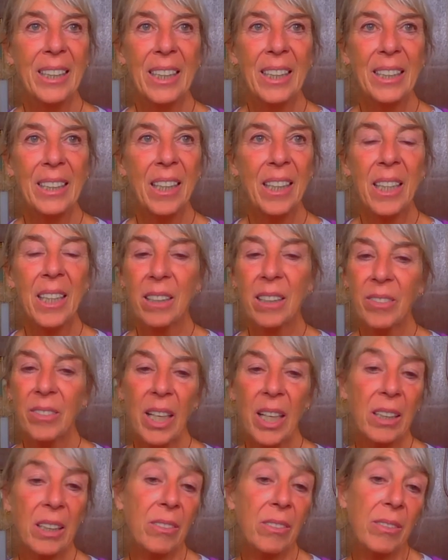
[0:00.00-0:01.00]

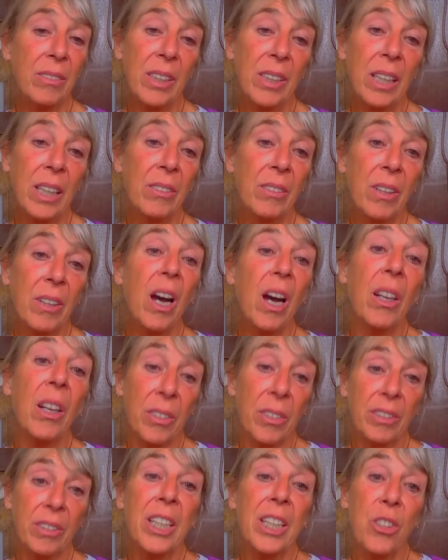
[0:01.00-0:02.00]

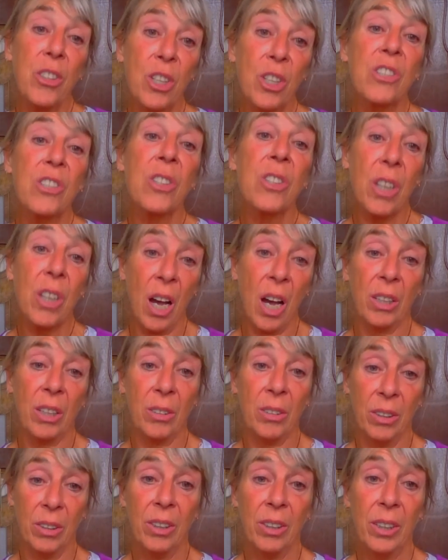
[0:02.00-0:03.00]
They just
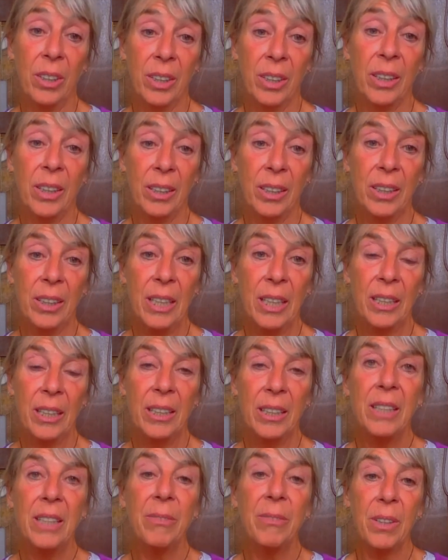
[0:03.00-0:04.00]
can't
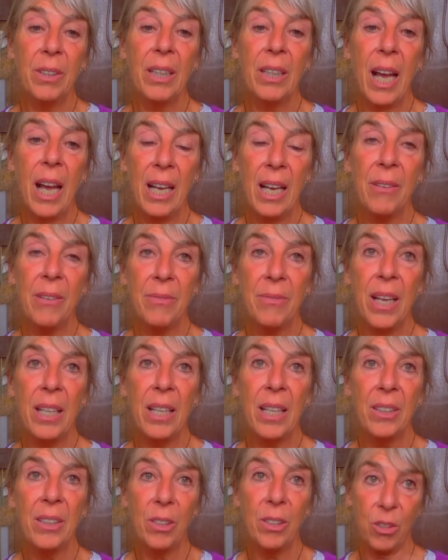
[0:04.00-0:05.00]
live the life
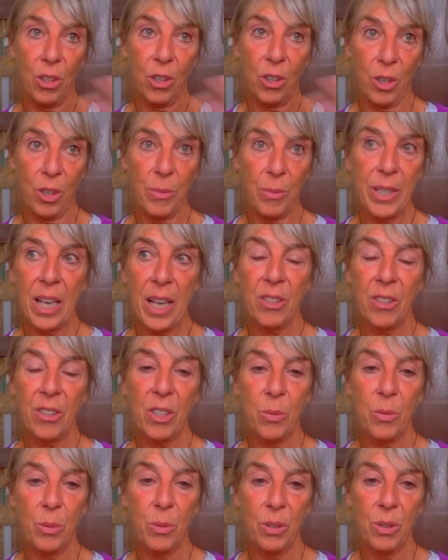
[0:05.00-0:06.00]
that the
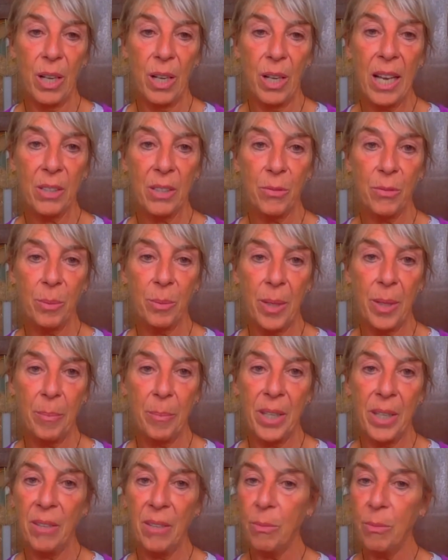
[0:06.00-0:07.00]
circumstances would ask from them,
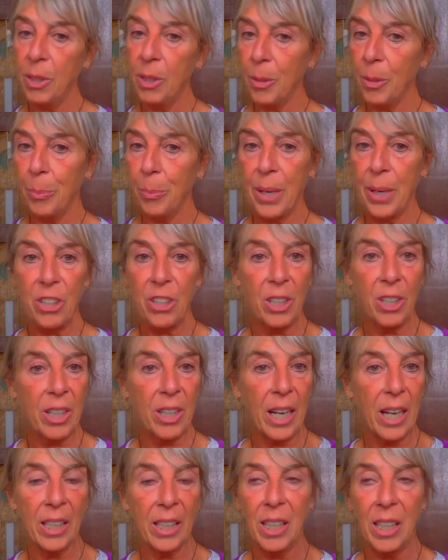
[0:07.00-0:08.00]
even with the pressure,
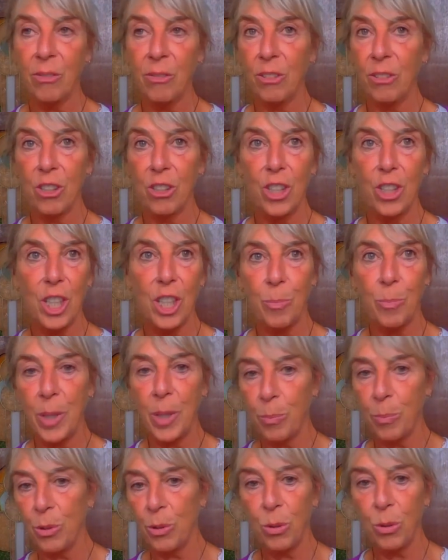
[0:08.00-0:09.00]
like even diseased
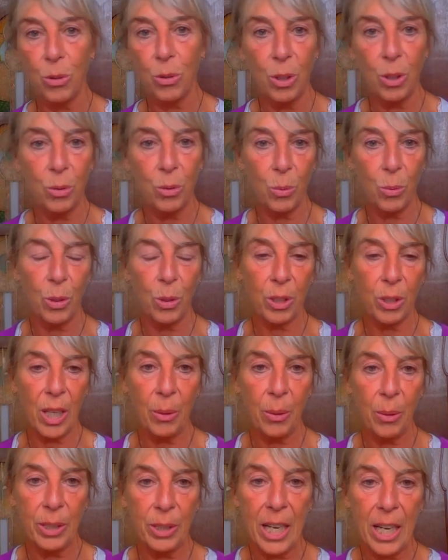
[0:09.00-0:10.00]
people should go to work
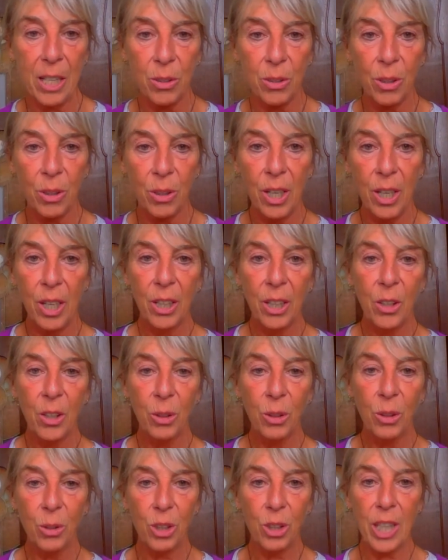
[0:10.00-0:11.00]
nowadays or
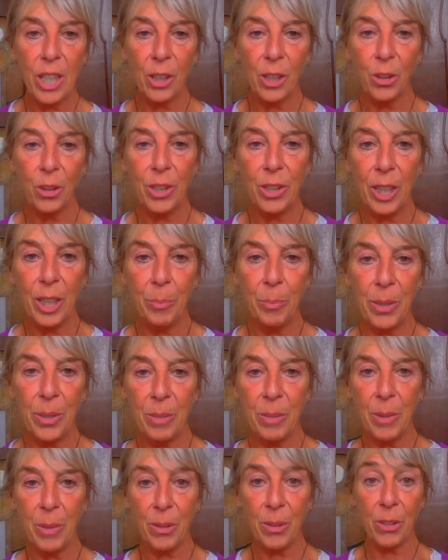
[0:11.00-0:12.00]
go to a
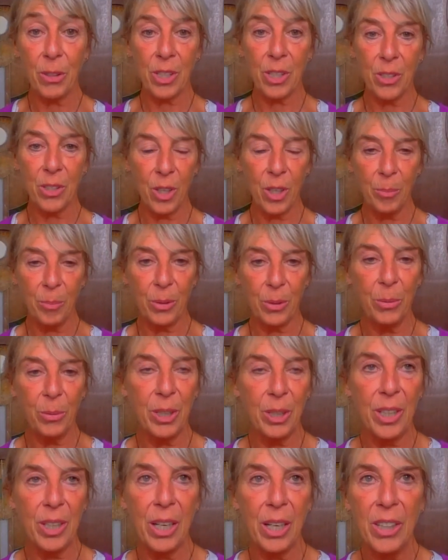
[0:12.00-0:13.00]
psychotherapist because it's all
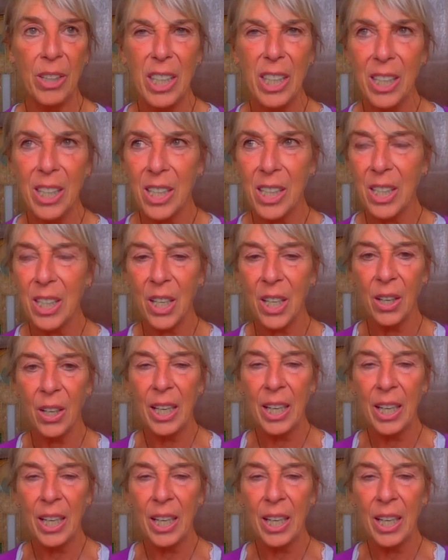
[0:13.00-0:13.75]
between their ears, you know.